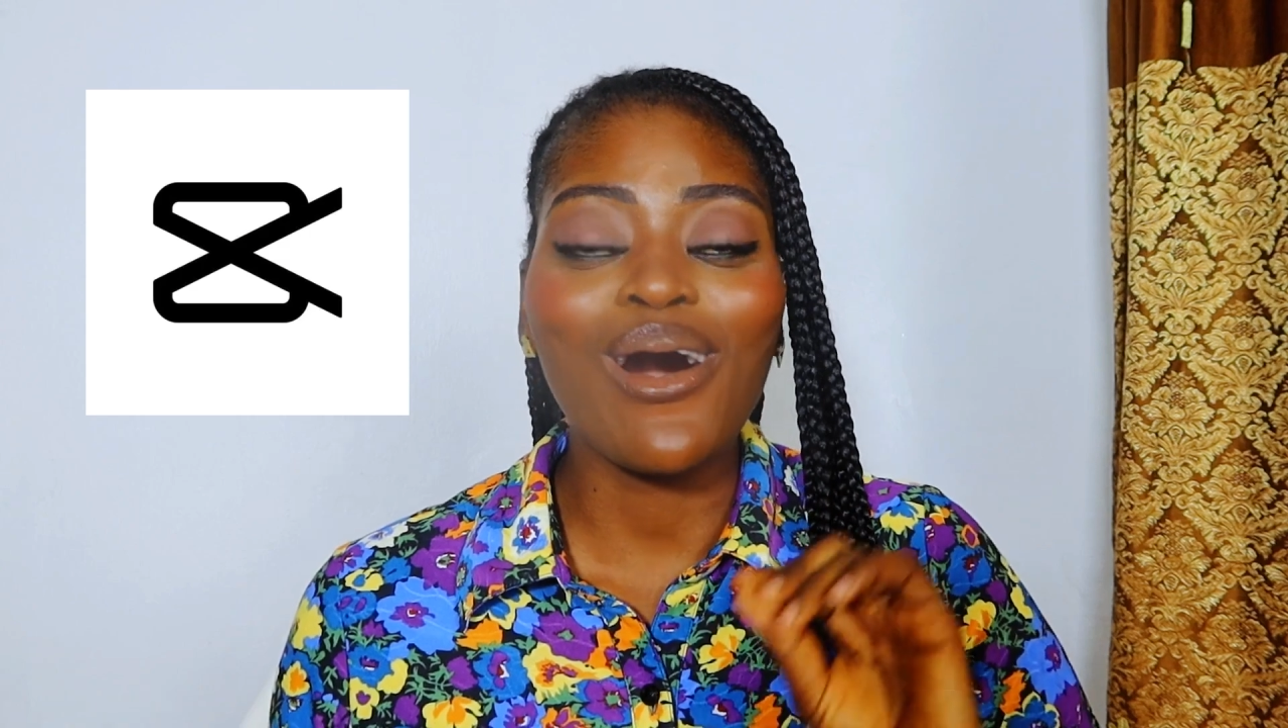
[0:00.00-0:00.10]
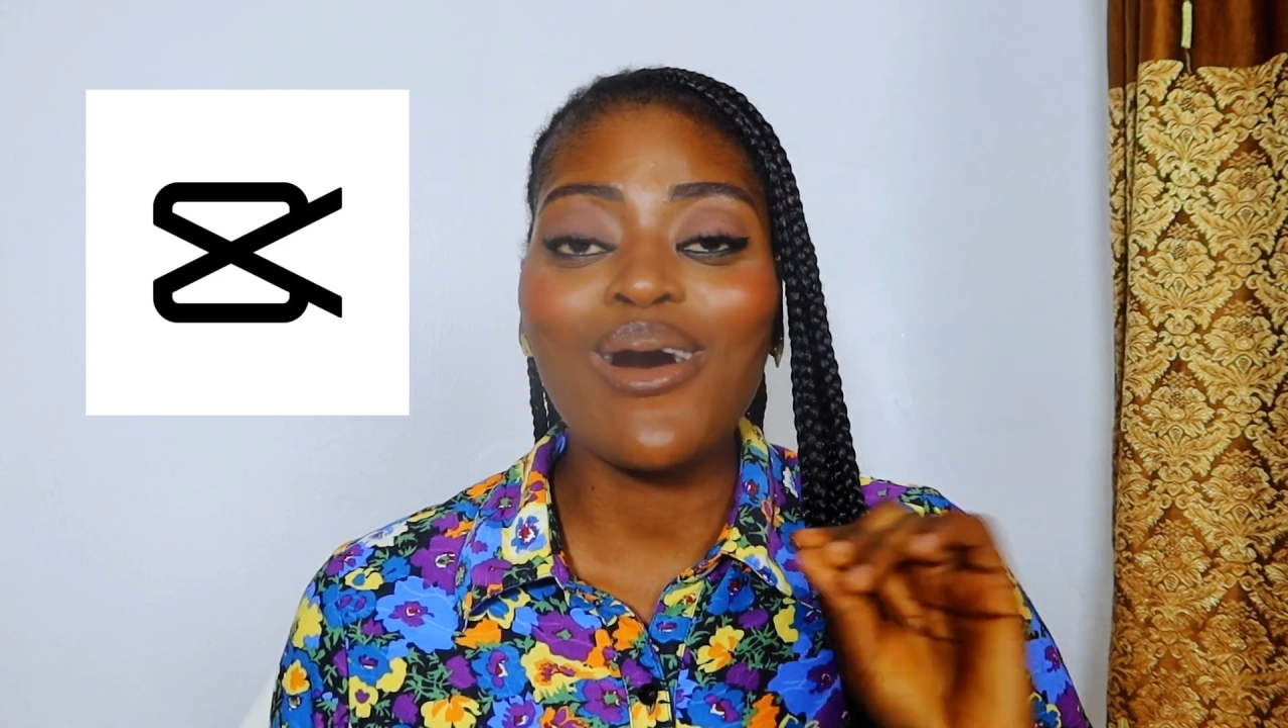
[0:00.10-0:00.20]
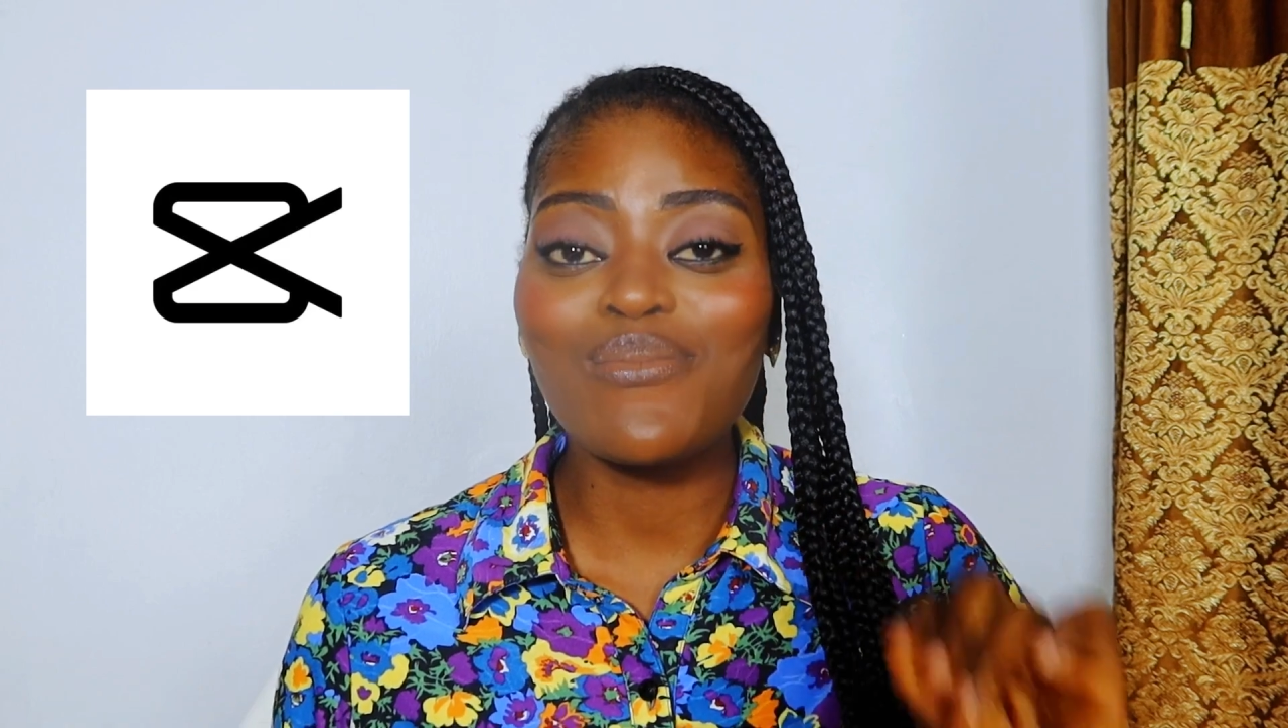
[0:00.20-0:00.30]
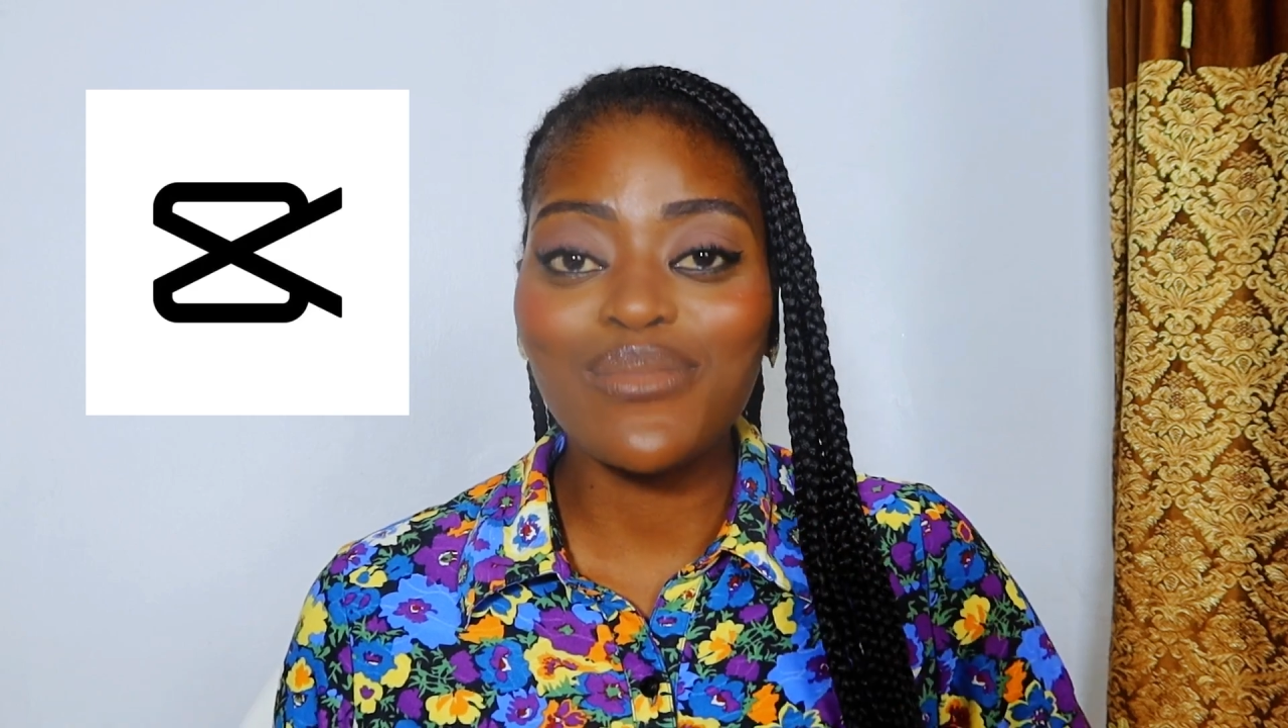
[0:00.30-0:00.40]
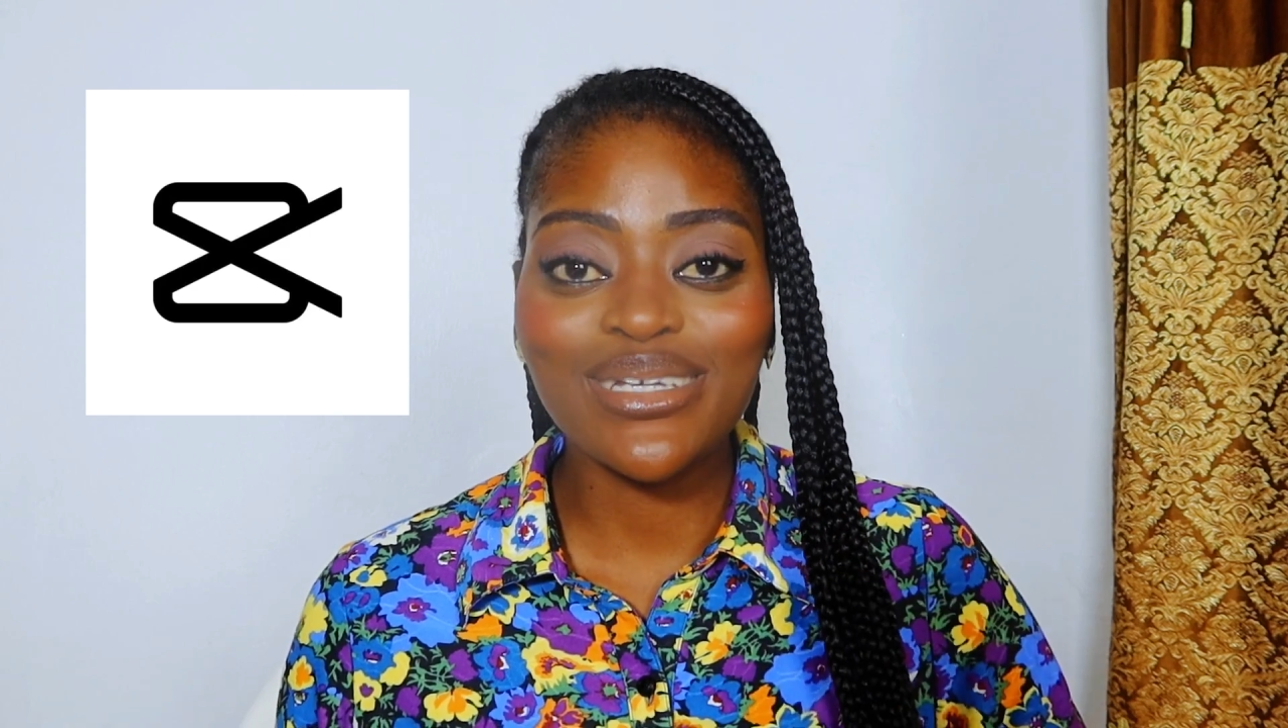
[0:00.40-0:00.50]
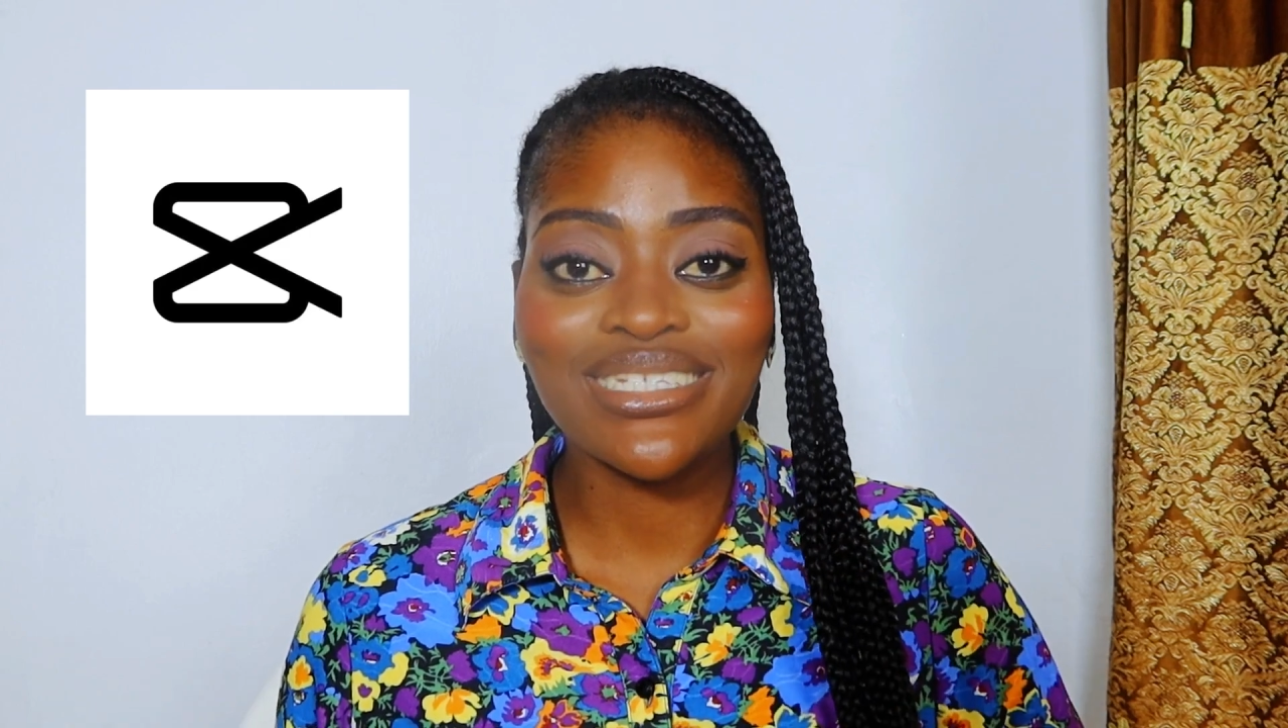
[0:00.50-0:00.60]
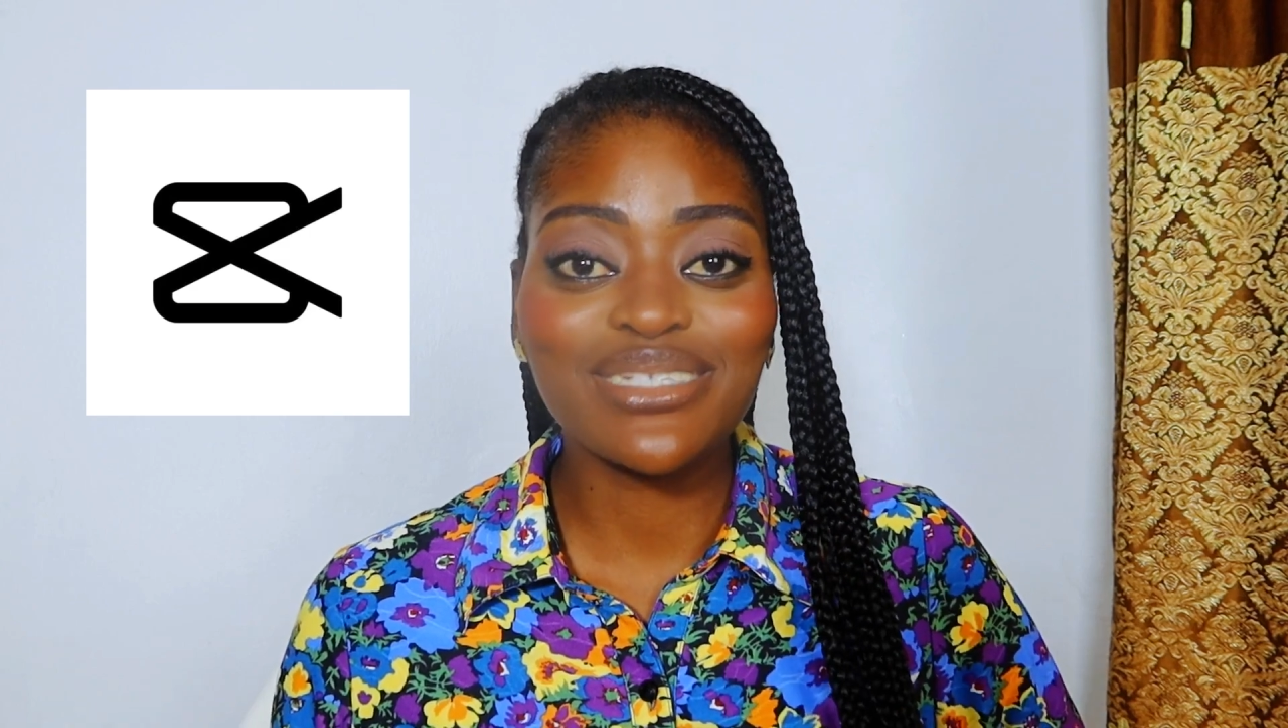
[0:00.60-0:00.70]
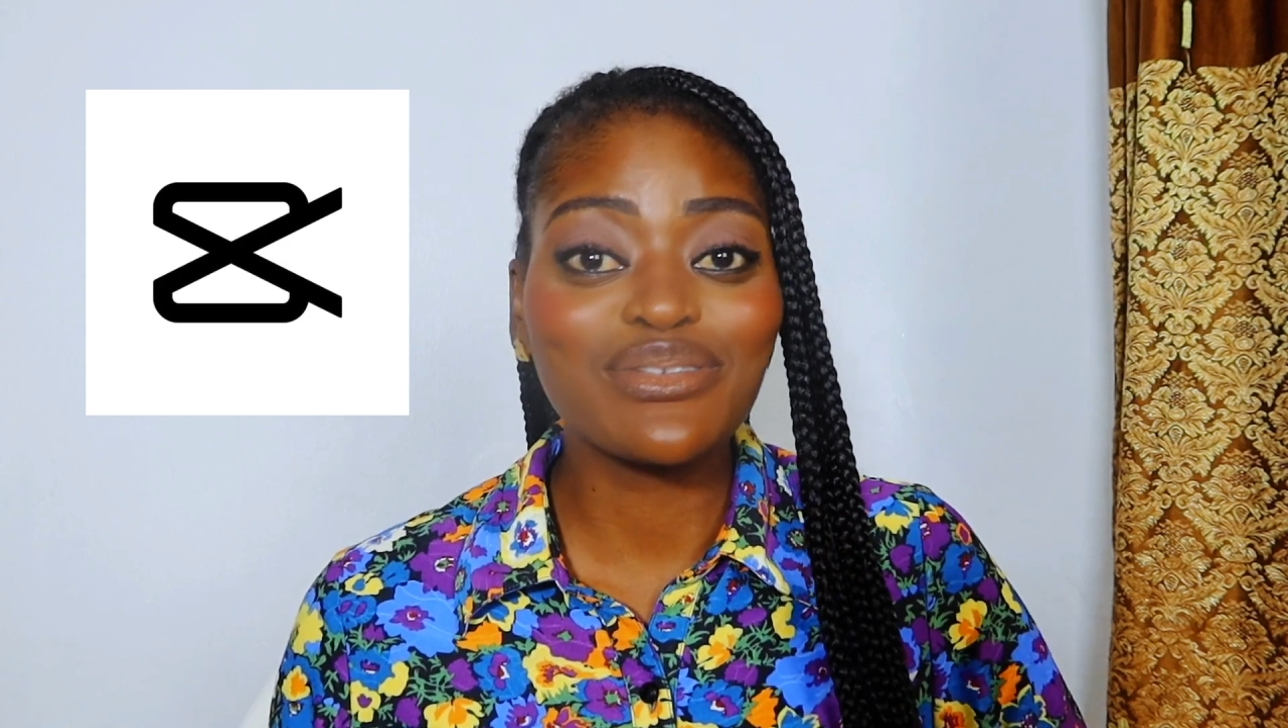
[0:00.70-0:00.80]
almost